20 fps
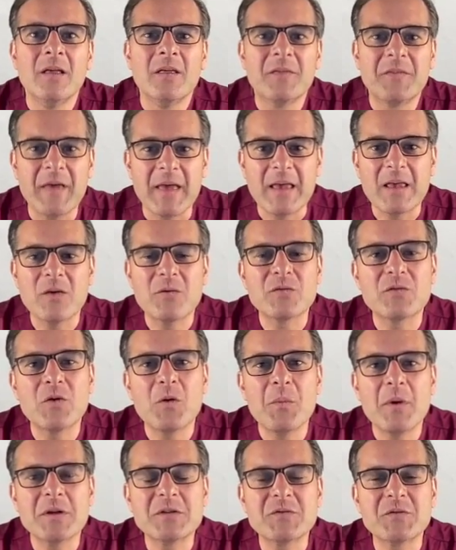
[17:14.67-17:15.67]
Thank you so
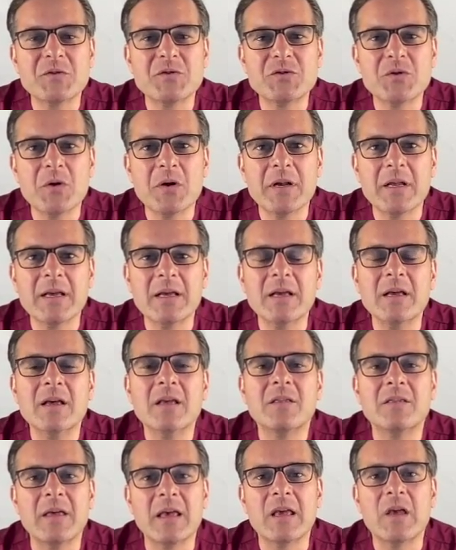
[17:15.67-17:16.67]
much for joining.
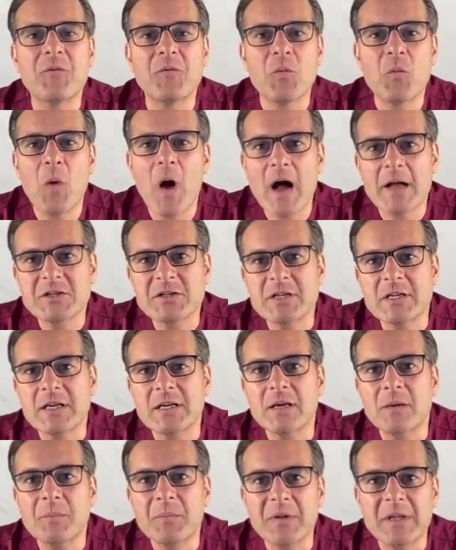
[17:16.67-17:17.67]
Thank you for
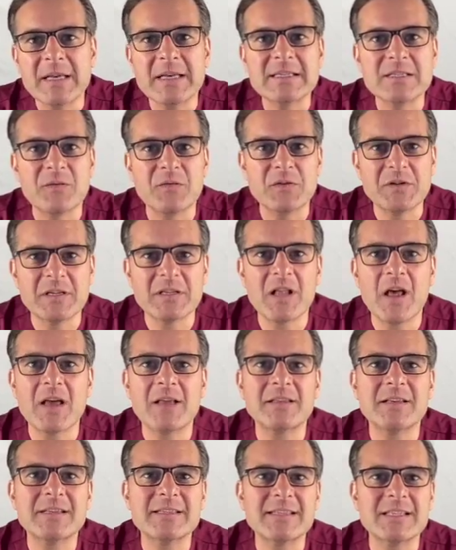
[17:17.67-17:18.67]
watching. Please, if you did
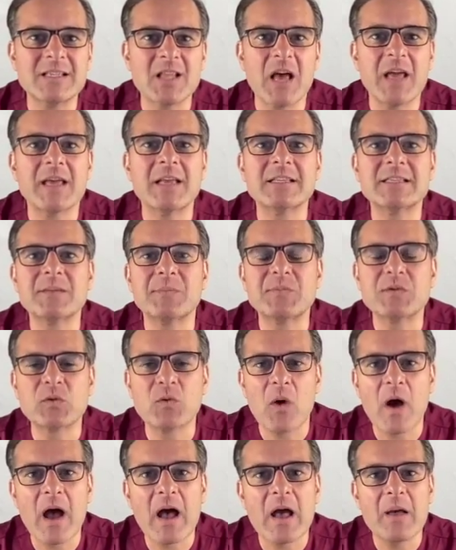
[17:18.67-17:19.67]
like this, like and
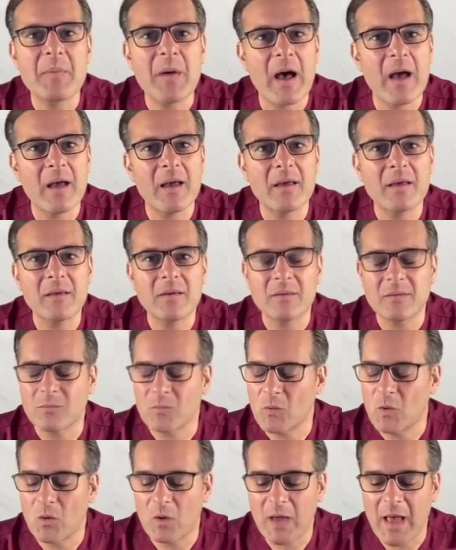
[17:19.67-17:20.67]
subscribe. I
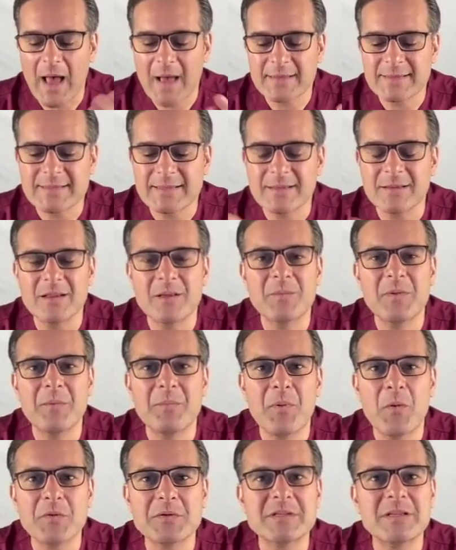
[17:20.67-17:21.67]
will constantly be
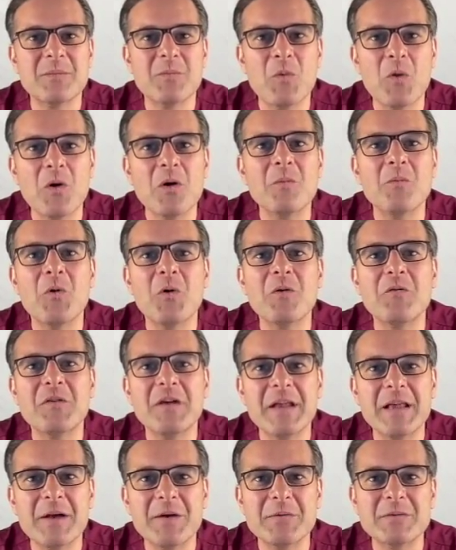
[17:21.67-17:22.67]
posting more and more
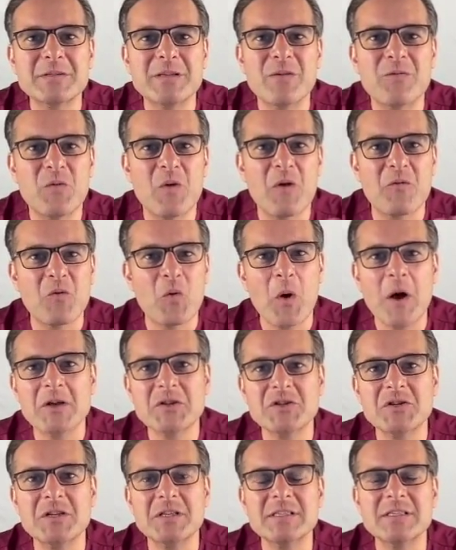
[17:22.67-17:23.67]
videos. If you have
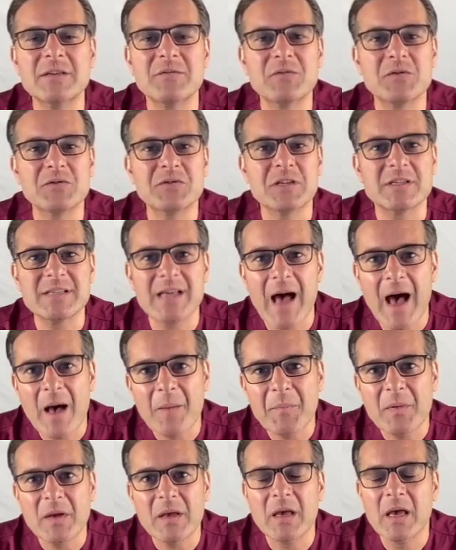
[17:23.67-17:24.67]
questions, if there's a
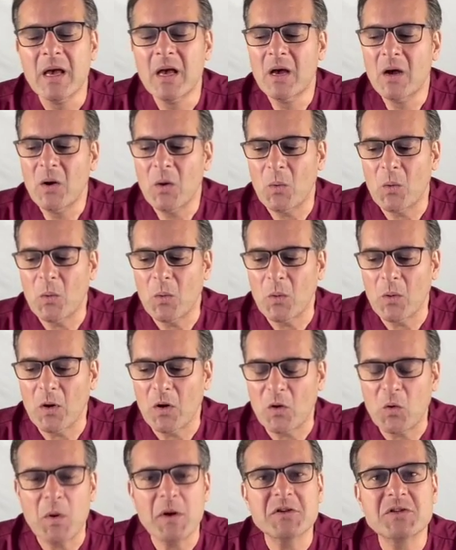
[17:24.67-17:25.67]
topic or a
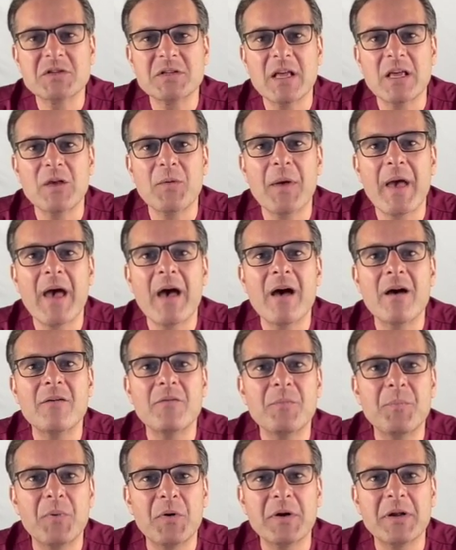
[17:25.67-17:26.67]
question that you
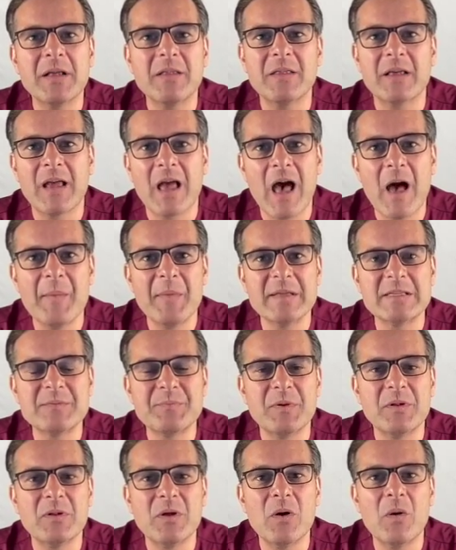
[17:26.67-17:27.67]
have, put it in the comments
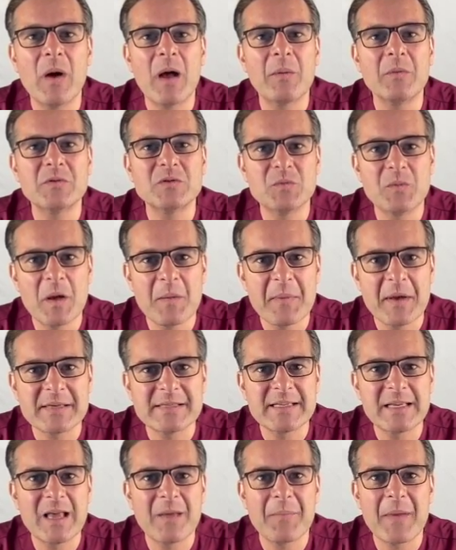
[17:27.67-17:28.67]
below. I will do my
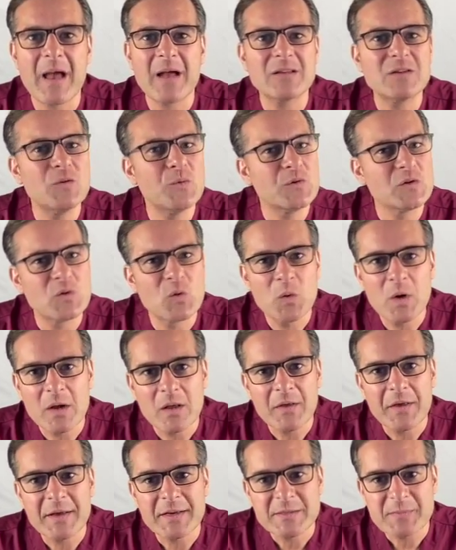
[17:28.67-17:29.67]
best to get back to you as
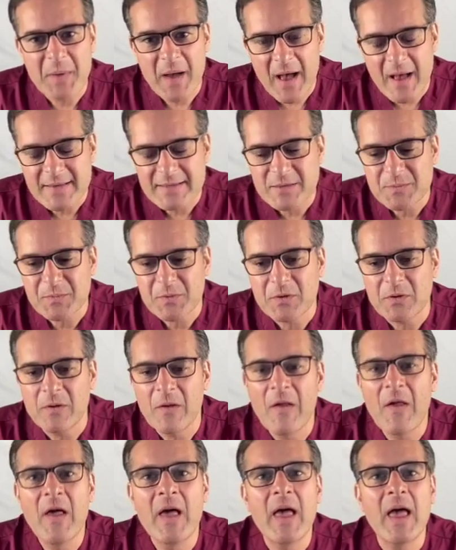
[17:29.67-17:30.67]
quickly as possible,
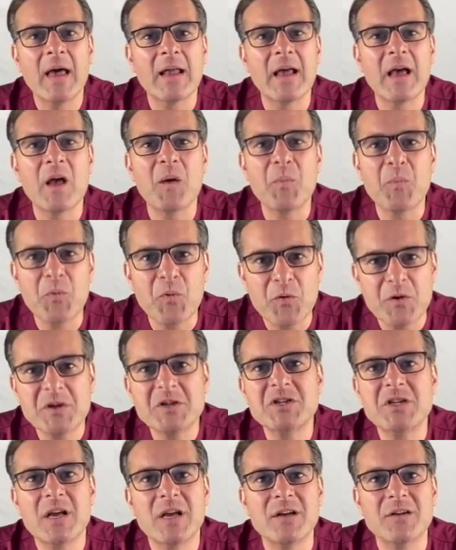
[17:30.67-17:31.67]
and I
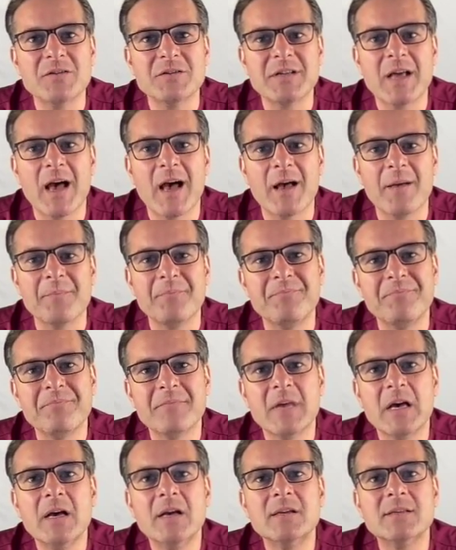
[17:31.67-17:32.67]
appreciate your time.
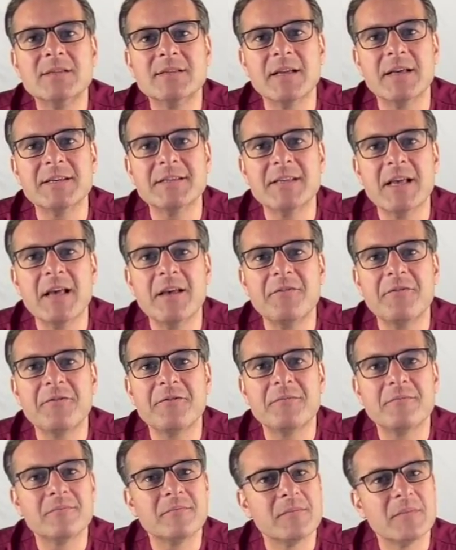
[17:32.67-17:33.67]
Stay safe,
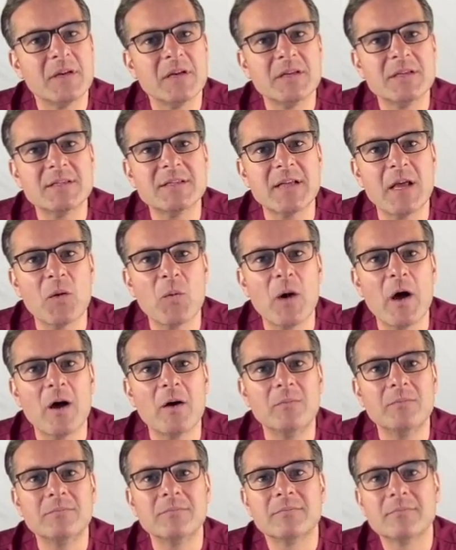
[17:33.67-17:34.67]
stay well.